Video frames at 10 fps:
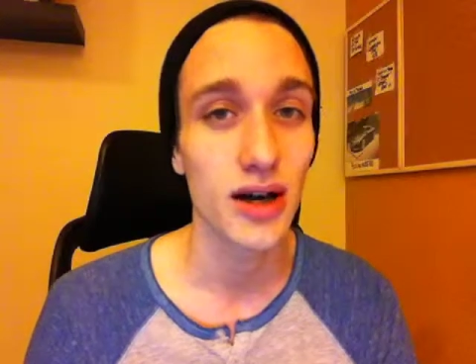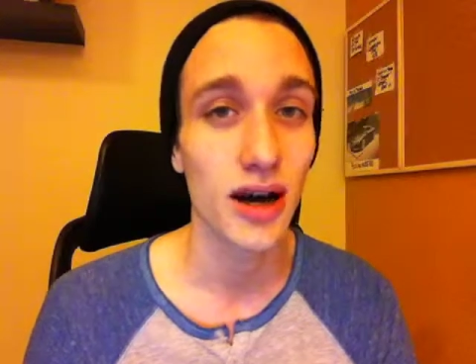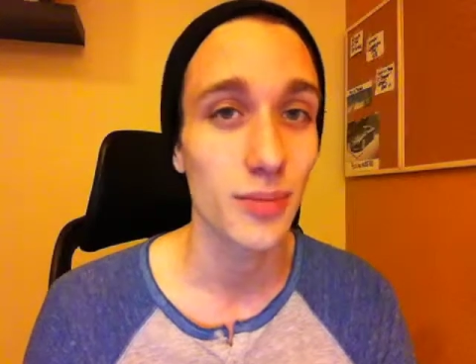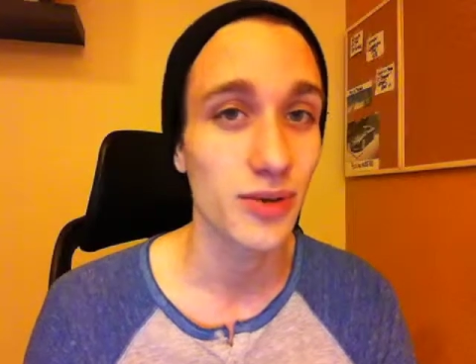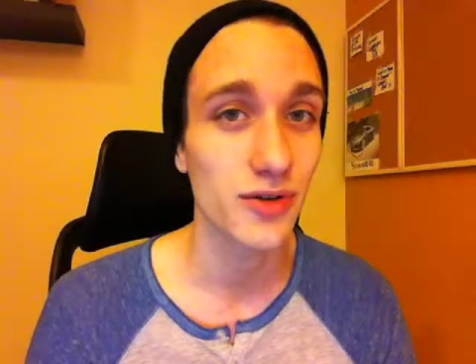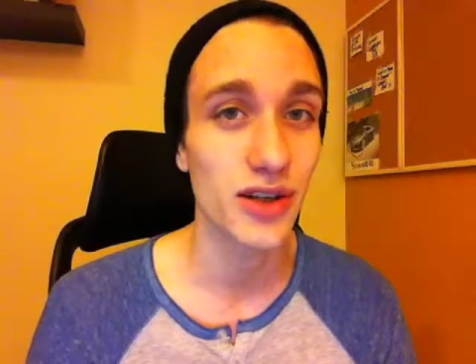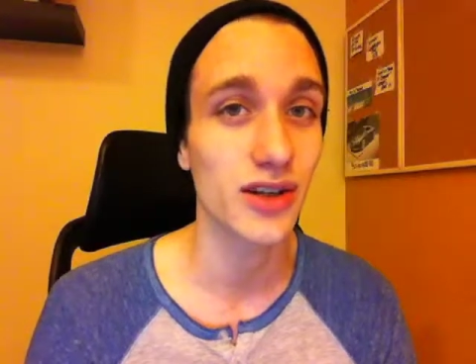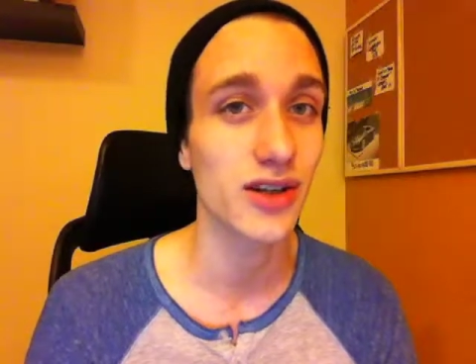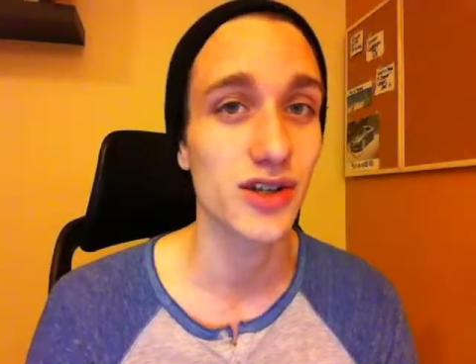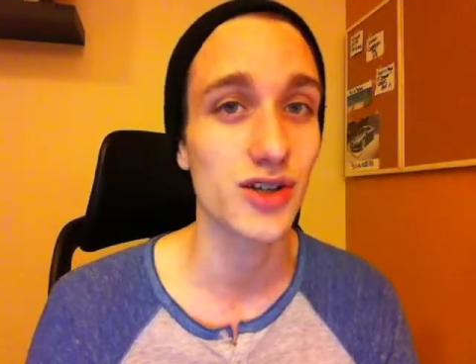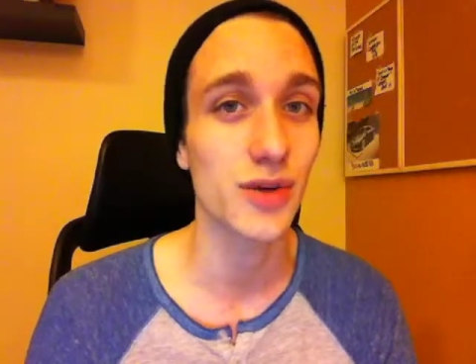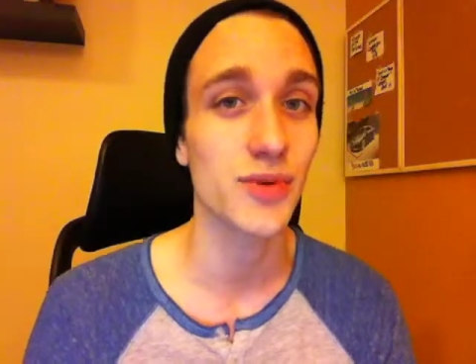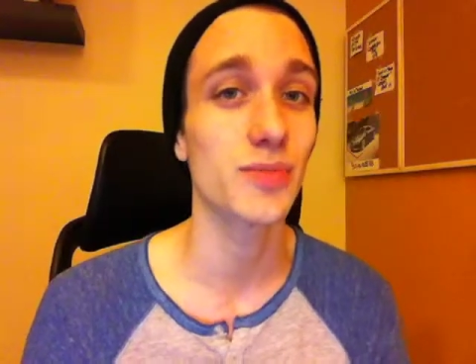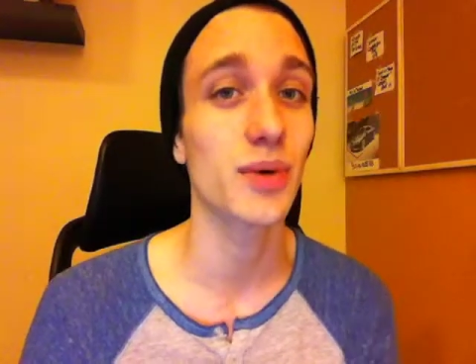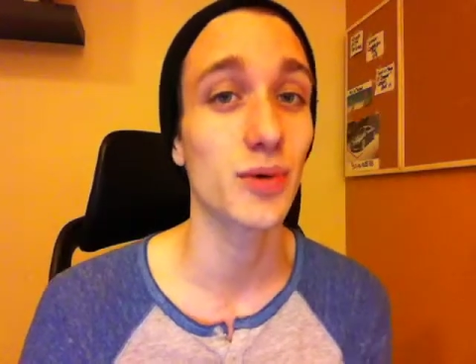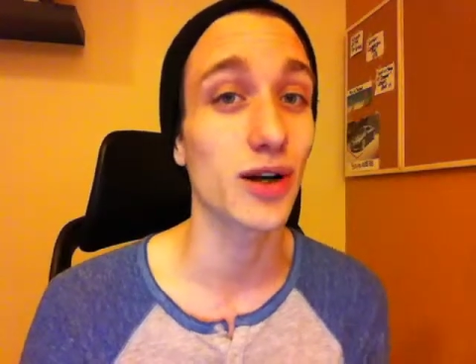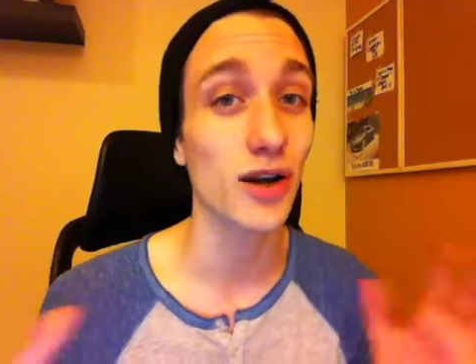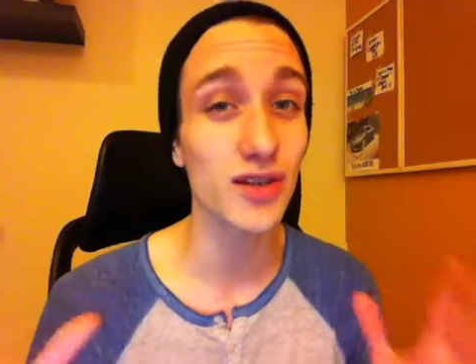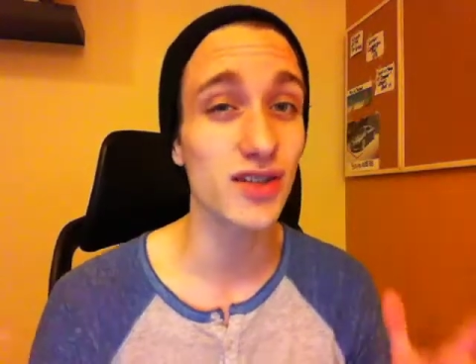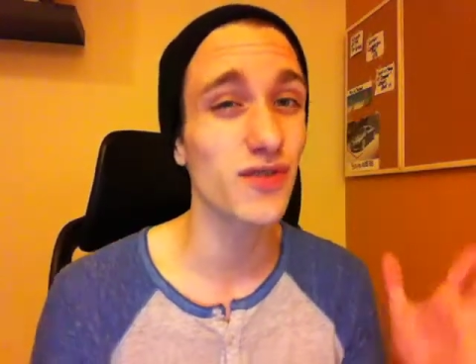I'll put a link in the description. But
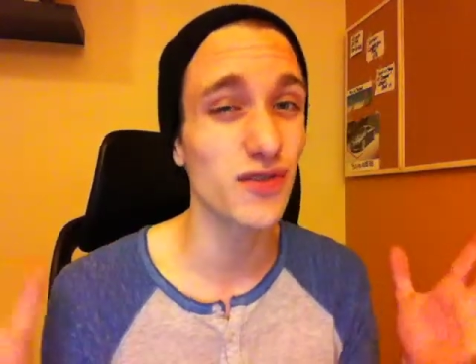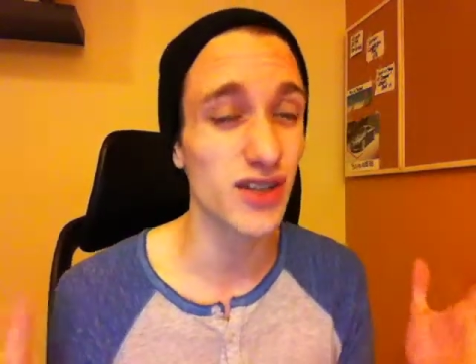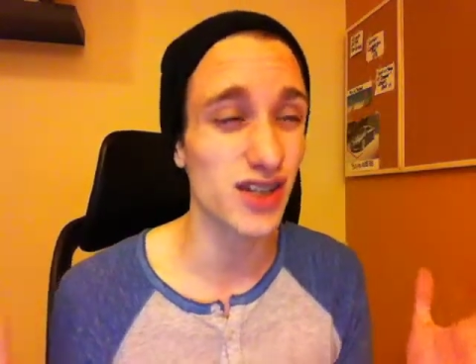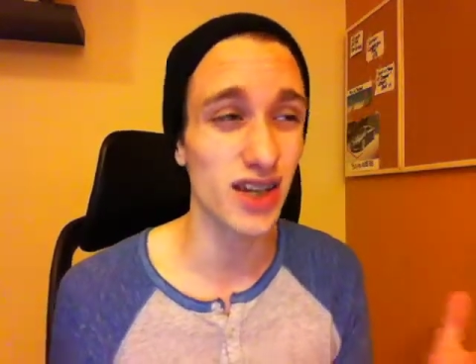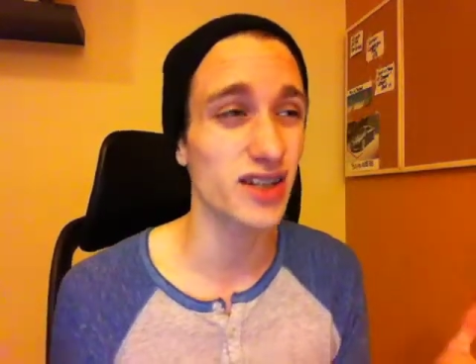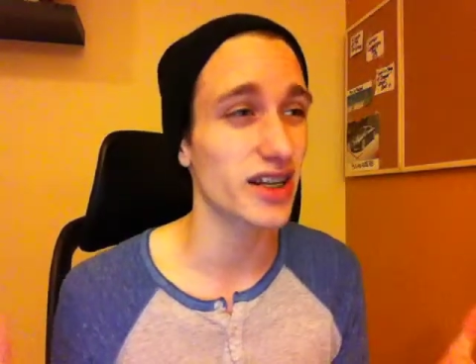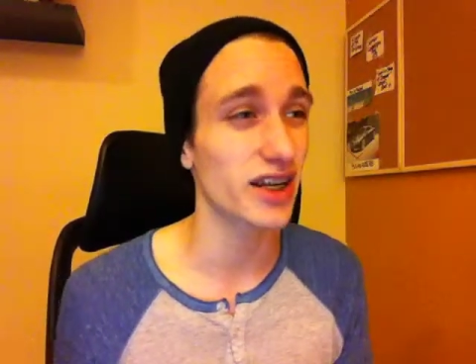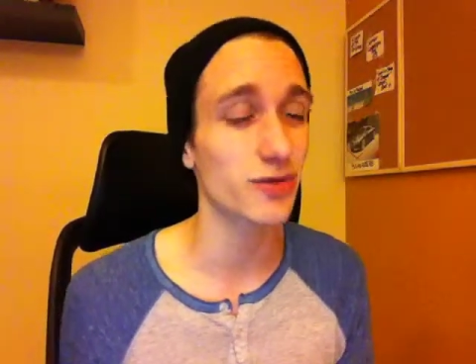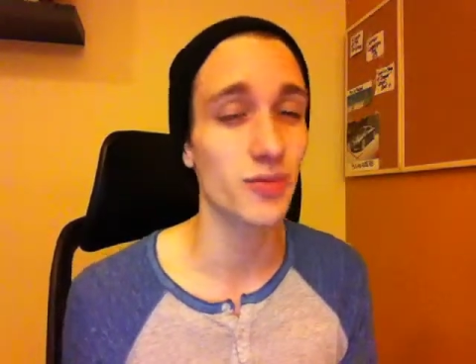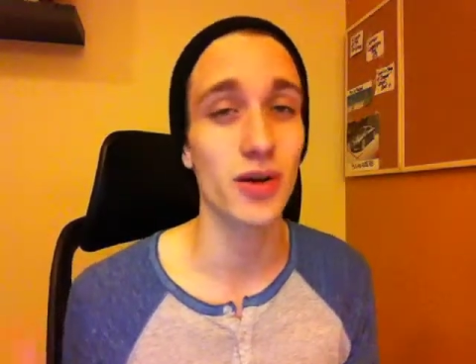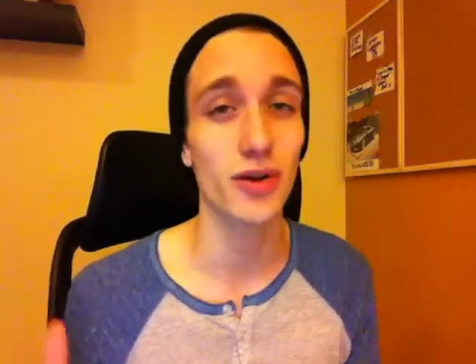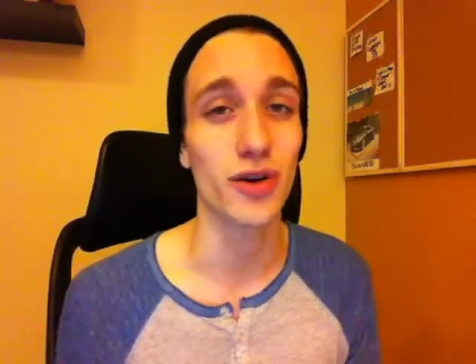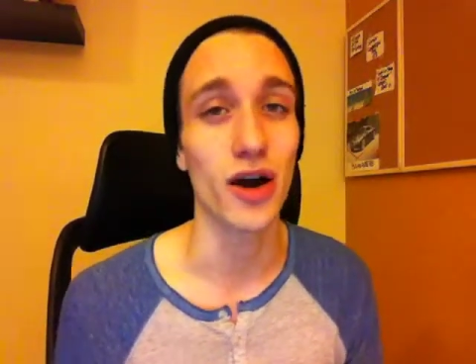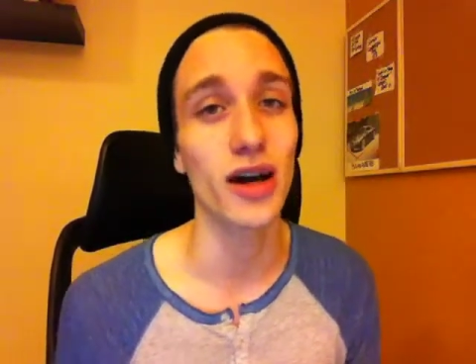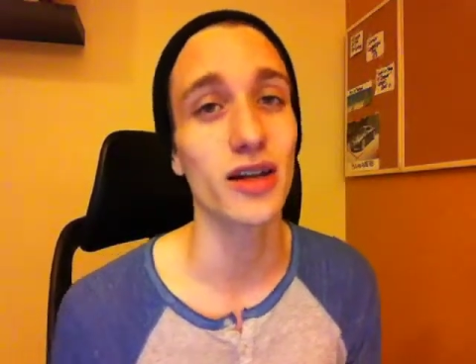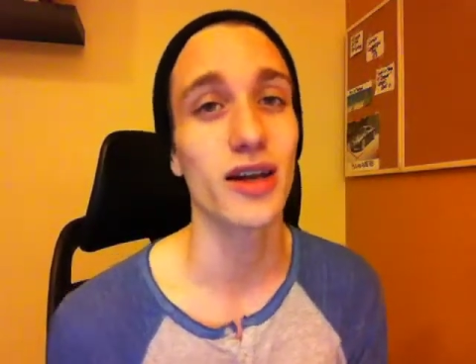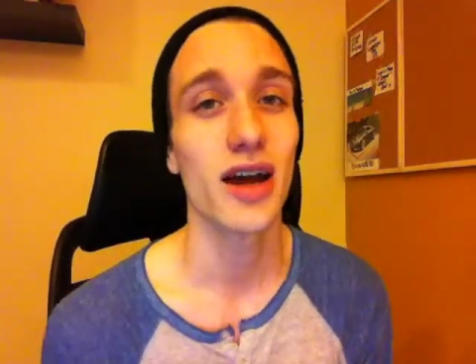regardless of if you decide to connect with me or not,